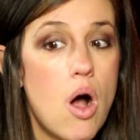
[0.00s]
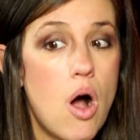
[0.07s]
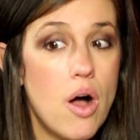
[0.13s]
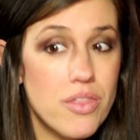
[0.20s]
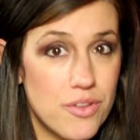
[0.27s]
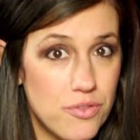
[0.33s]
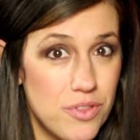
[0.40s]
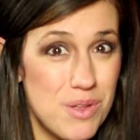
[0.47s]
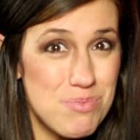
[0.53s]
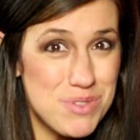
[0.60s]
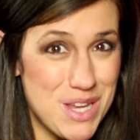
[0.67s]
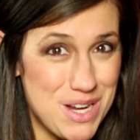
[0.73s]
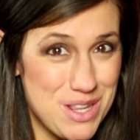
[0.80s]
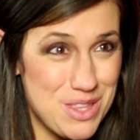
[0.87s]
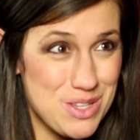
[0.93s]
On the flip
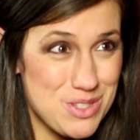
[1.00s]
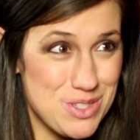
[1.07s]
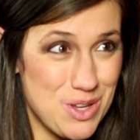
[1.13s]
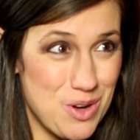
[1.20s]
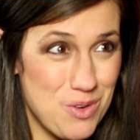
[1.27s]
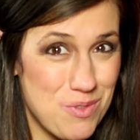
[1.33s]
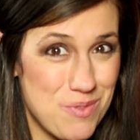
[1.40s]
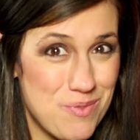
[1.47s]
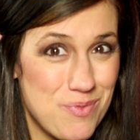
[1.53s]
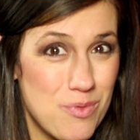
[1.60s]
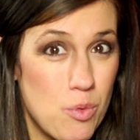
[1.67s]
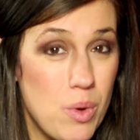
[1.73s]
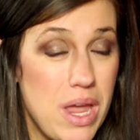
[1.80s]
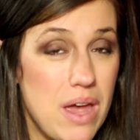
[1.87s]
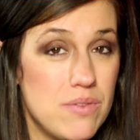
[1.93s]
side of this, though,
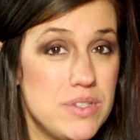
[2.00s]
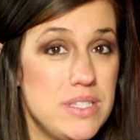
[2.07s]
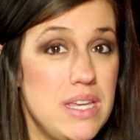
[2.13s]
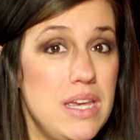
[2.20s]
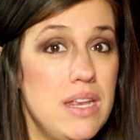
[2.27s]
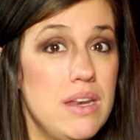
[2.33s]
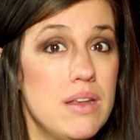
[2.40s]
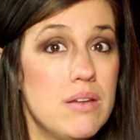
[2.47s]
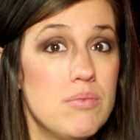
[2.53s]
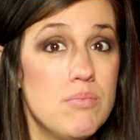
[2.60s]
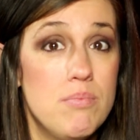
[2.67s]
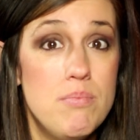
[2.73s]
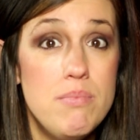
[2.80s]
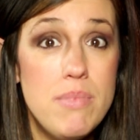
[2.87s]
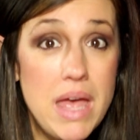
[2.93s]
we have seen
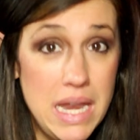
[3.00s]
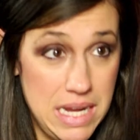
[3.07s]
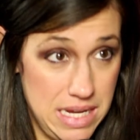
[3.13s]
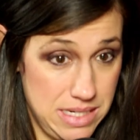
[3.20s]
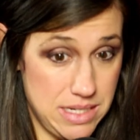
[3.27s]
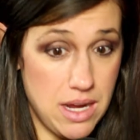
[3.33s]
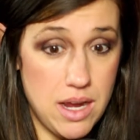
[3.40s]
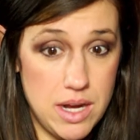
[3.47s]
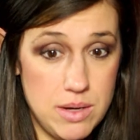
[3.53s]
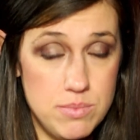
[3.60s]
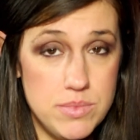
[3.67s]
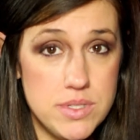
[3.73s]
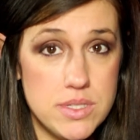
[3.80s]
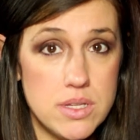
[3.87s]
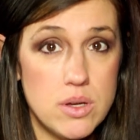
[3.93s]
many
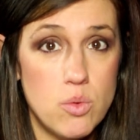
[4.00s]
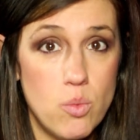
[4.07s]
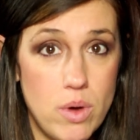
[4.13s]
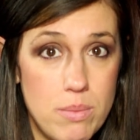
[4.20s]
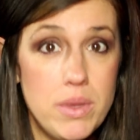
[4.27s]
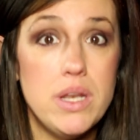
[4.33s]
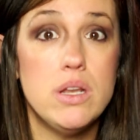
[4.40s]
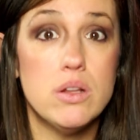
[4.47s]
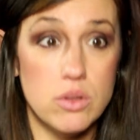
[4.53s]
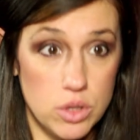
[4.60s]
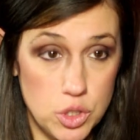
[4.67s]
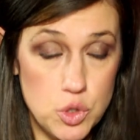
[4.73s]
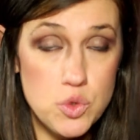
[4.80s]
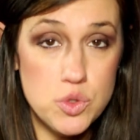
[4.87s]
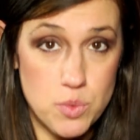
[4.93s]
times women
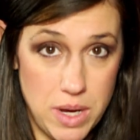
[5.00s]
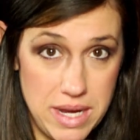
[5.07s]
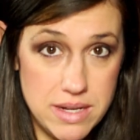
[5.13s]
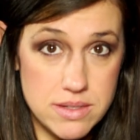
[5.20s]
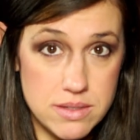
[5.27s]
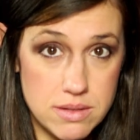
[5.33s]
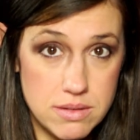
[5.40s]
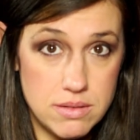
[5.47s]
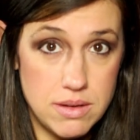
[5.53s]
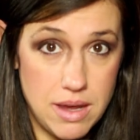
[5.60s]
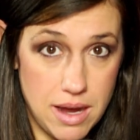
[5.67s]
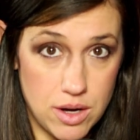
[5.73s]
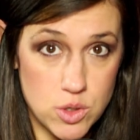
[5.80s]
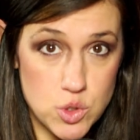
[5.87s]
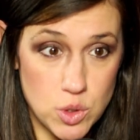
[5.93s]
lose weight
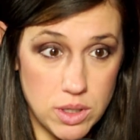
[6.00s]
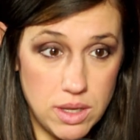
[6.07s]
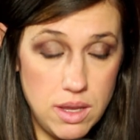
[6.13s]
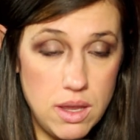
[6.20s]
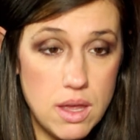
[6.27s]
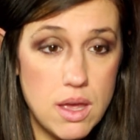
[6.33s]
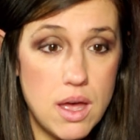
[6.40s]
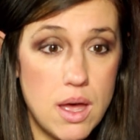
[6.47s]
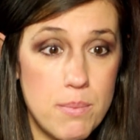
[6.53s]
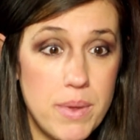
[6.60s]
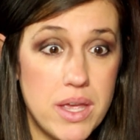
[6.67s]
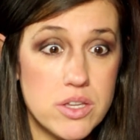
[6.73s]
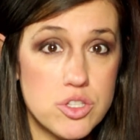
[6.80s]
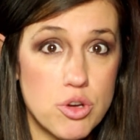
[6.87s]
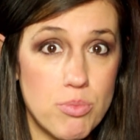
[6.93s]
actually
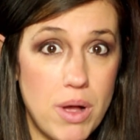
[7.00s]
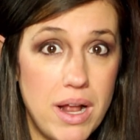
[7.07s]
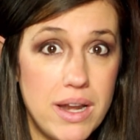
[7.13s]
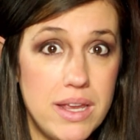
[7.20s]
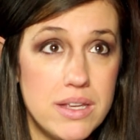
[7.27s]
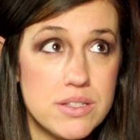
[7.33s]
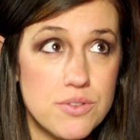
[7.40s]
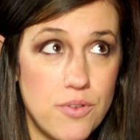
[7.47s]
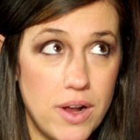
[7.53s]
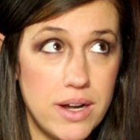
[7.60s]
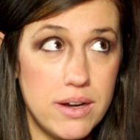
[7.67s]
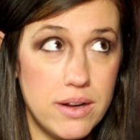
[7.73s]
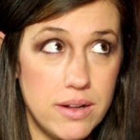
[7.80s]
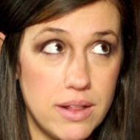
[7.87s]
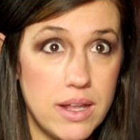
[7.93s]
because their body is
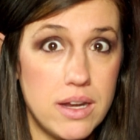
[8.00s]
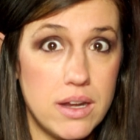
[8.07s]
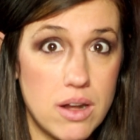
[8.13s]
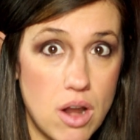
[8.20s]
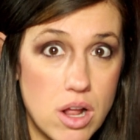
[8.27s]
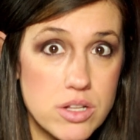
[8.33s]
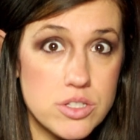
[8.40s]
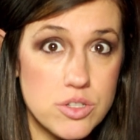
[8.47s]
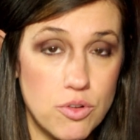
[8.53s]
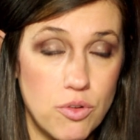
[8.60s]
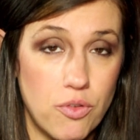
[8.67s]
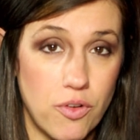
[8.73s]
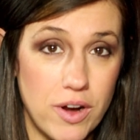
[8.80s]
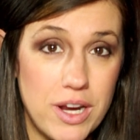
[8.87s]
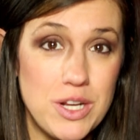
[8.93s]
finally like not so
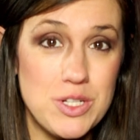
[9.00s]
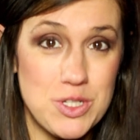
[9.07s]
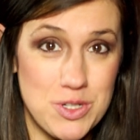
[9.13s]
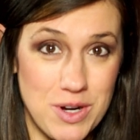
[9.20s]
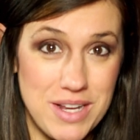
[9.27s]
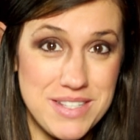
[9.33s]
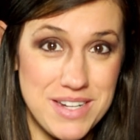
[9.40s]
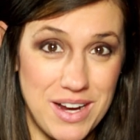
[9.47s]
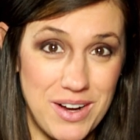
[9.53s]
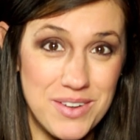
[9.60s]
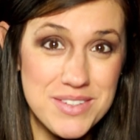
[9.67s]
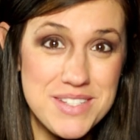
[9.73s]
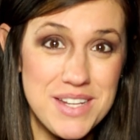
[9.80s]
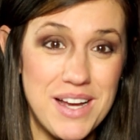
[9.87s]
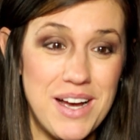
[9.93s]
freaking stressed
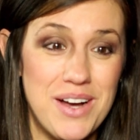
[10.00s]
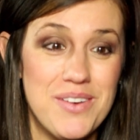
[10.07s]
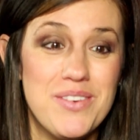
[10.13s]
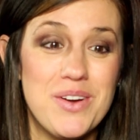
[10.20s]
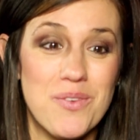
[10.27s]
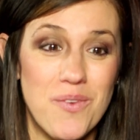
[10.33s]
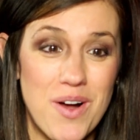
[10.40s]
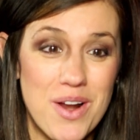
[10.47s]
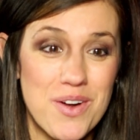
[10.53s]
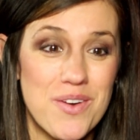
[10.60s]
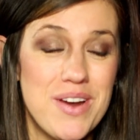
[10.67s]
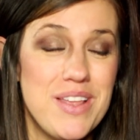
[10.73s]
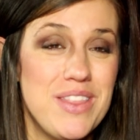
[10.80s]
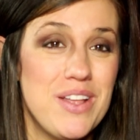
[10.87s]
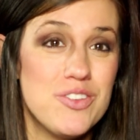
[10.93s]
out and
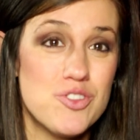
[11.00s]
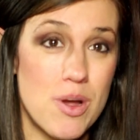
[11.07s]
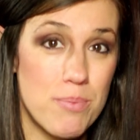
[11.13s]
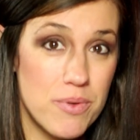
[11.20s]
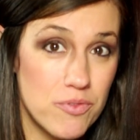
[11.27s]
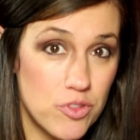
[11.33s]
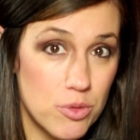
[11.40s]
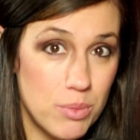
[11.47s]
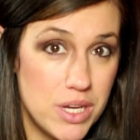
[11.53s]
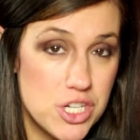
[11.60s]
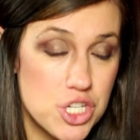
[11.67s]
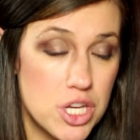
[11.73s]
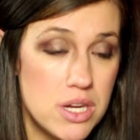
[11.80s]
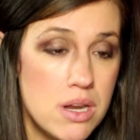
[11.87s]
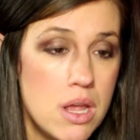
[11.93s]
watery and they drop
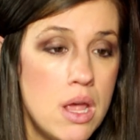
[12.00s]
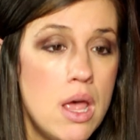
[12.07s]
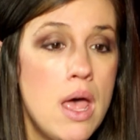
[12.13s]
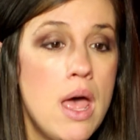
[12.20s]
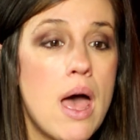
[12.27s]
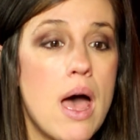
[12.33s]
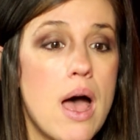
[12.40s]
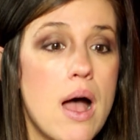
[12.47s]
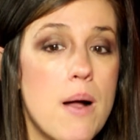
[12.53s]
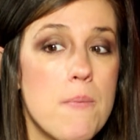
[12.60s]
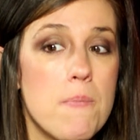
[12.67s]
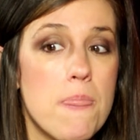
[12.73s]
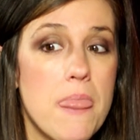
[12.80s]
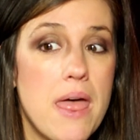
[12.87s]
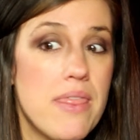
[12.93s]
inflammation
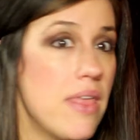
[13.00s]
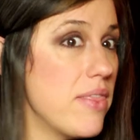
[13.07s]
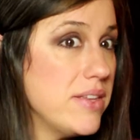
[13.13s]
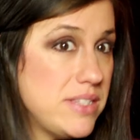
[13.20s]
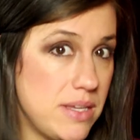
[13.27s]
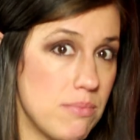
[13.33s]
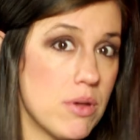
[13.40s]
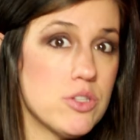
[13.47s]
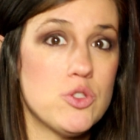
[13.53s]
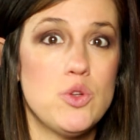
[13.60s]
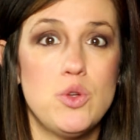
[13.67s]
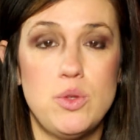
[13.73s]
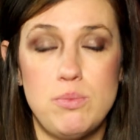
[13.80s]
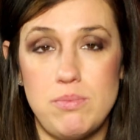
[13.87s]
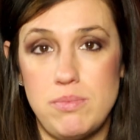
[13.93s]
and then they see
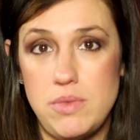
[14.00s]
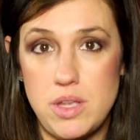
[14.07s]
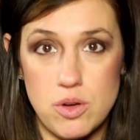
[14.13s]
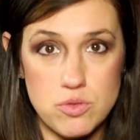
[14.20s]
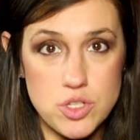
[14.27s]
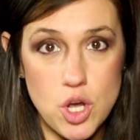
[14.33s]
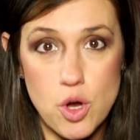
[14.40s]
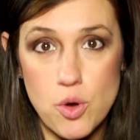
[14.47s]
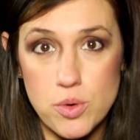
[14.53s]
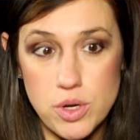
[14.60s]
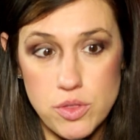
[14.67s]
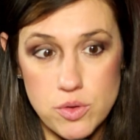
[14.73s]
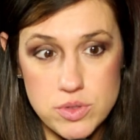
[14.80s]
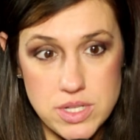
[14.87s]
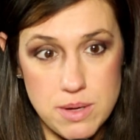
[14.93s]
muscle tone
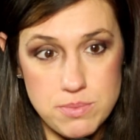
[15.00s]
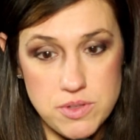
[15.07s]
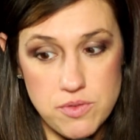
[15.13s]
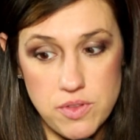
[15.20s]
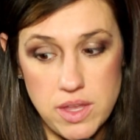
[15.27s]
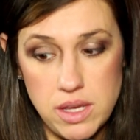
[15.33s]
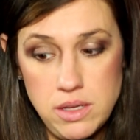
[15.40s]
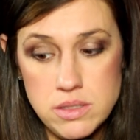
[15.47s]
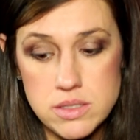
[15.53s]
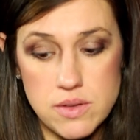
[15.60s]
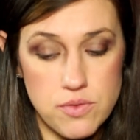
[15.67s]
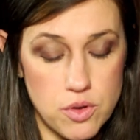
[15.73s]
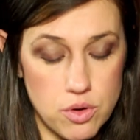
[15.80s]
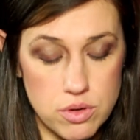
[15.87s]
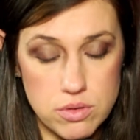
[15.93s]
and those types of things
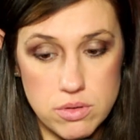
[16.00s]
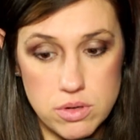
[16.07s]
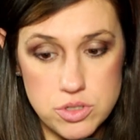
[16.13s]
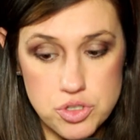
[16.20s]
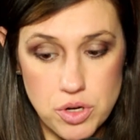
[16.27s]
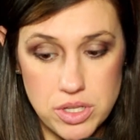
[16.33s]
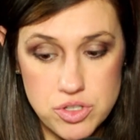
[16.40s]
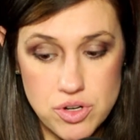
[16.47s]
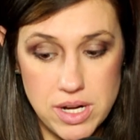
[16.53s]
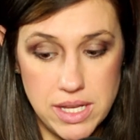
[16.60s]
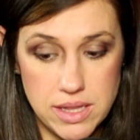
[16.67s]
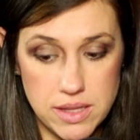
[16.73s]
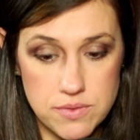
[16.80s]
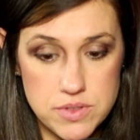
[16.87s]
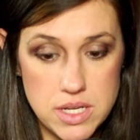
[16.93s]
if they're strength
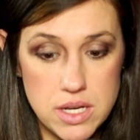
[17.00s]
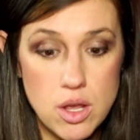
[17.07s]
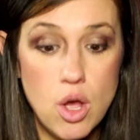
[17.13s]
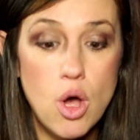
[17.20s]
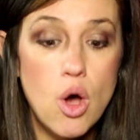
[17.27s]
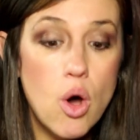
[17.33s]
training and lifting.